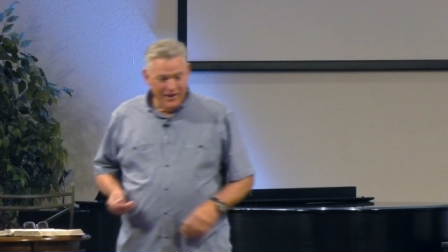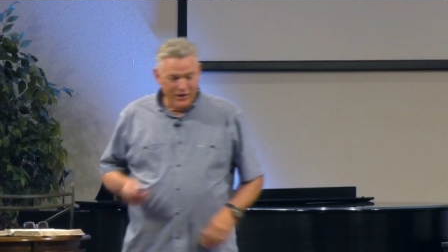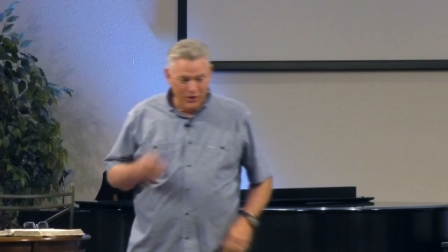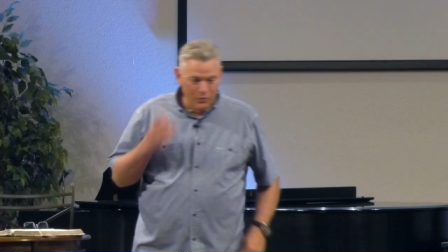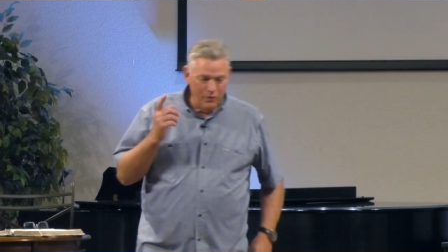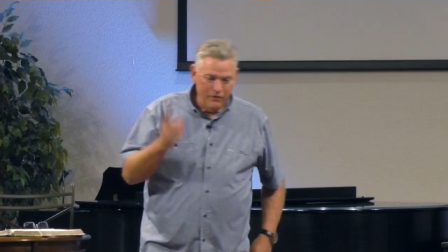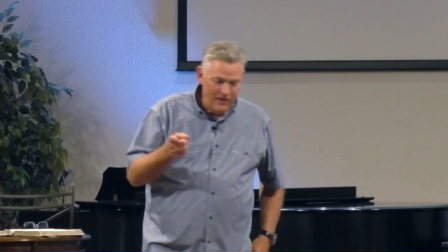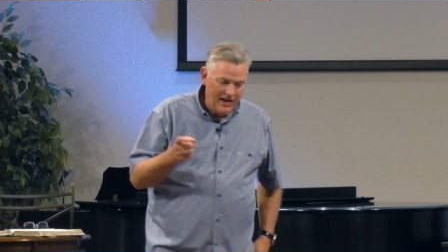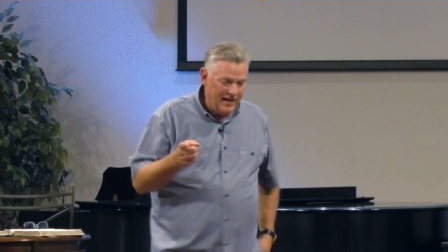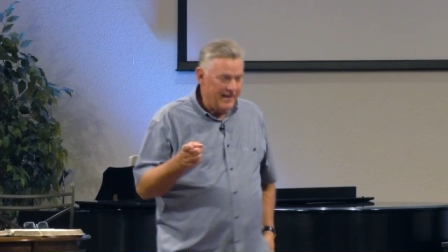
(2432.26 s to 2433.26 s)
you will
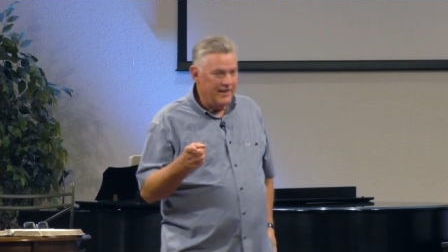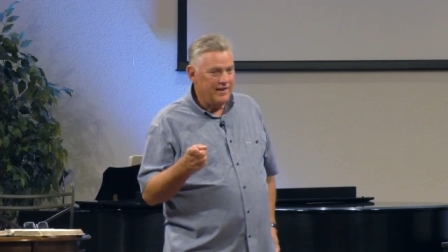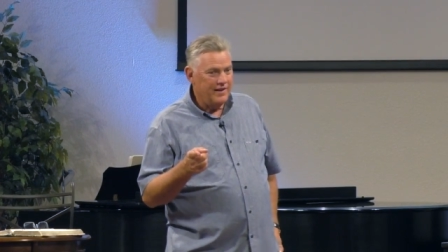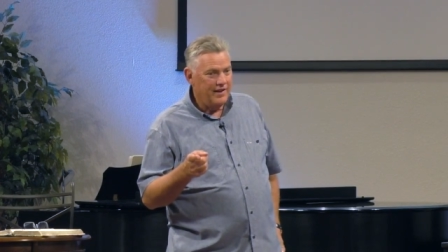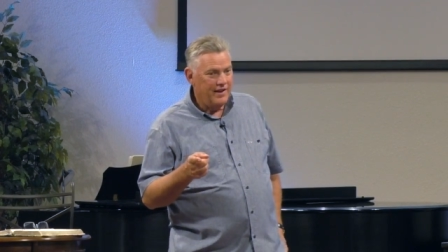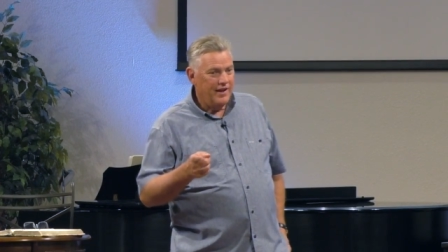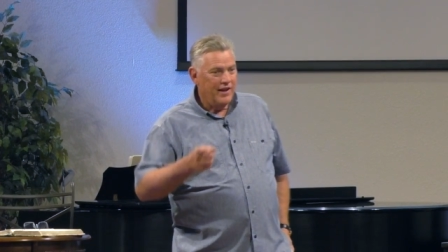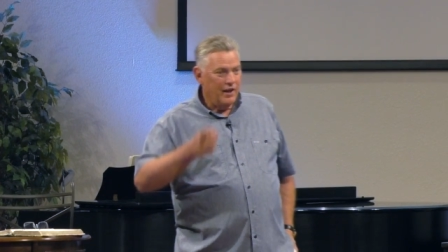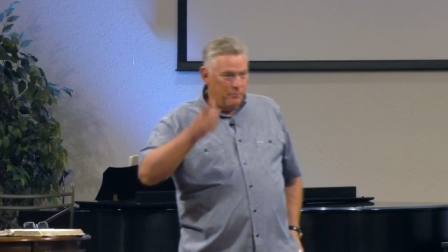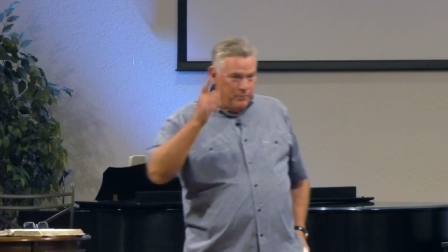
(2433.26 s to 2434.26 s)
find
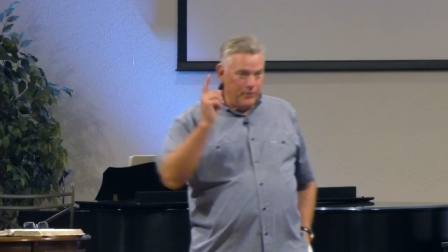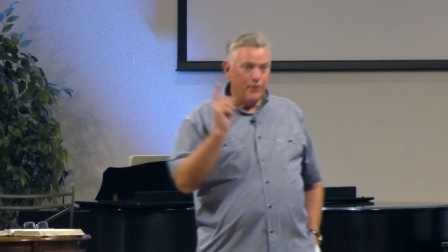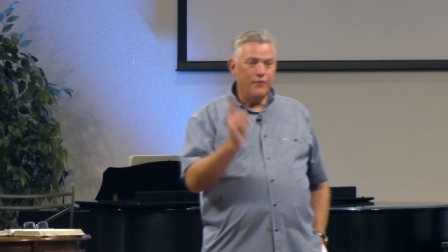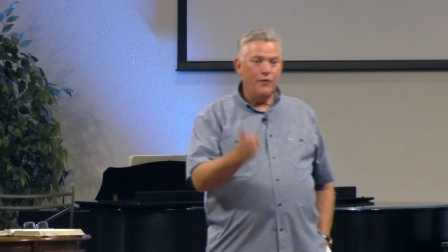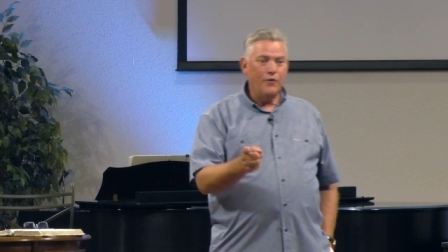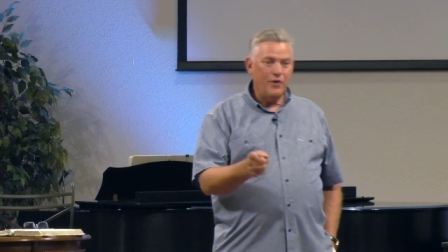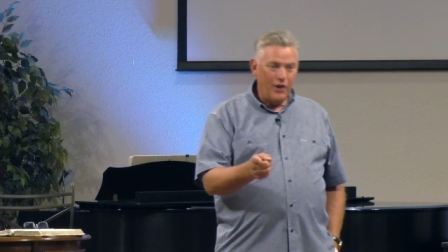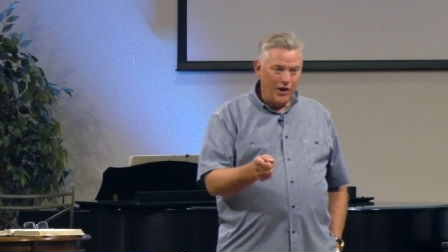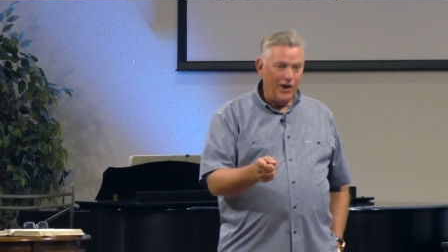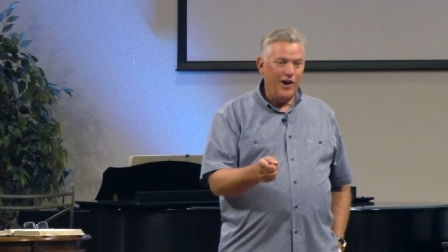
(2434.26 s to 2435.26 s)
a beautiful
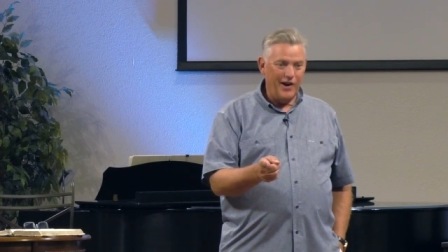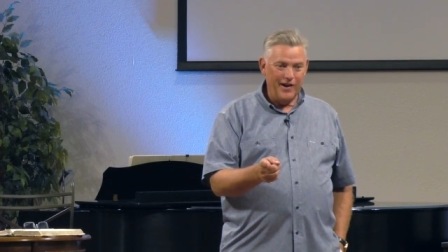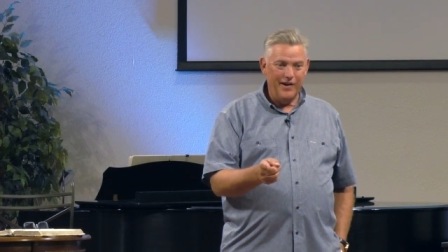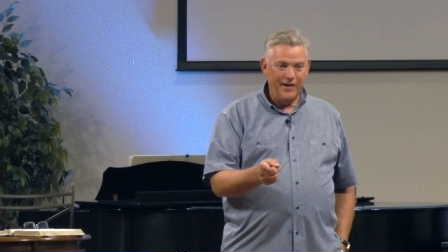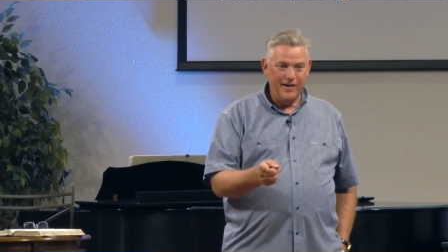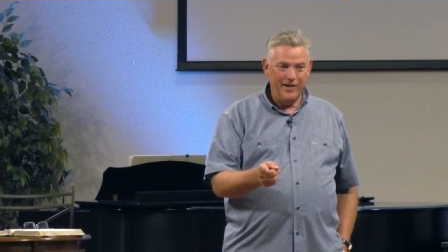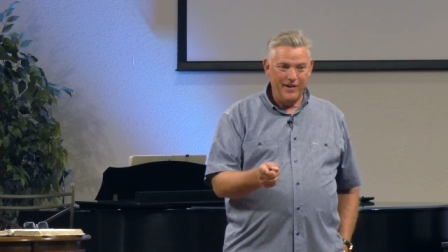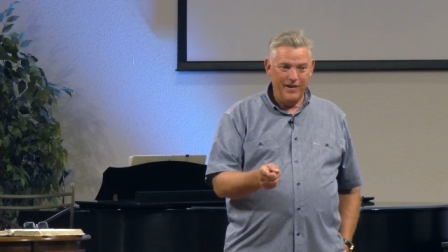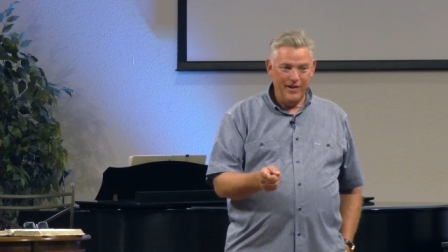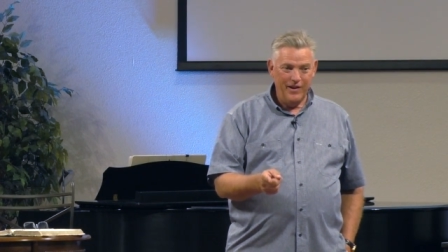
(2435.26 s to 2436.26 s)
car
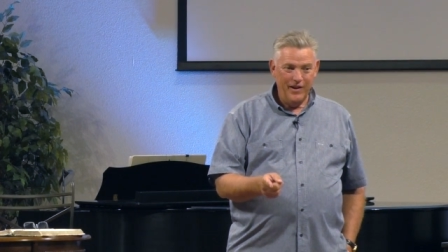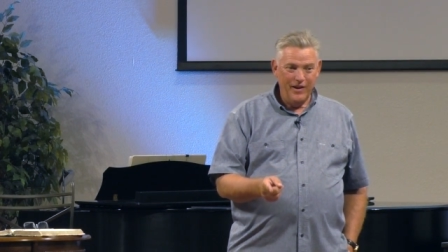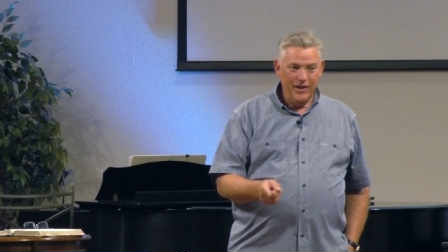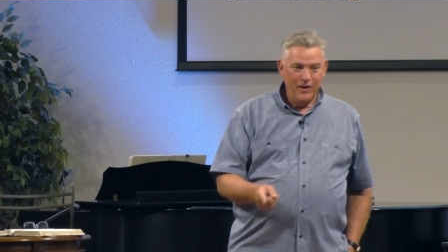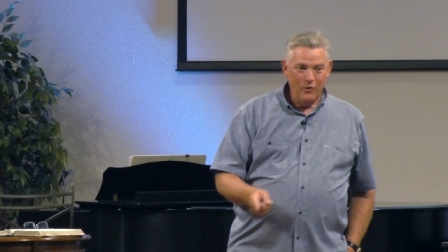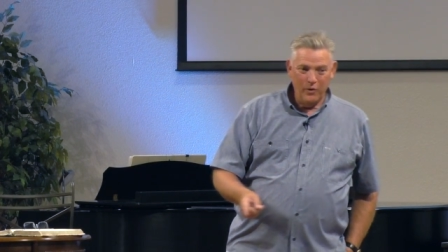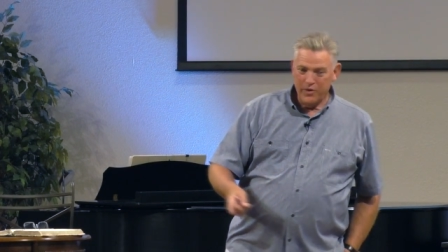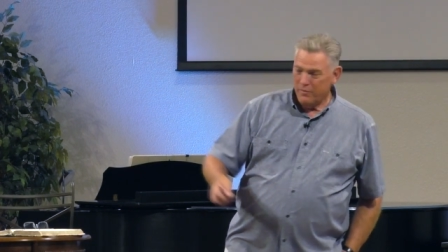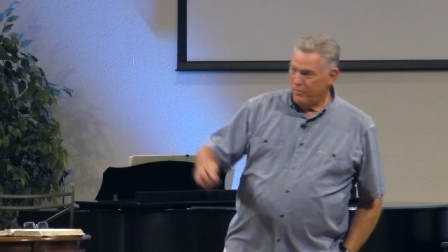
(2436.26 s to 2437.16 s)
with the,